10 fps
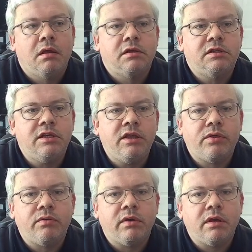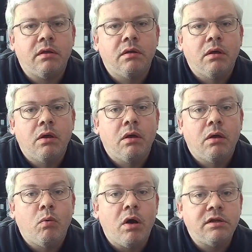d3.
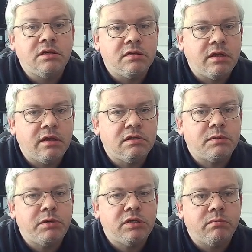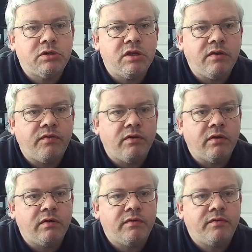White intends bishop g5.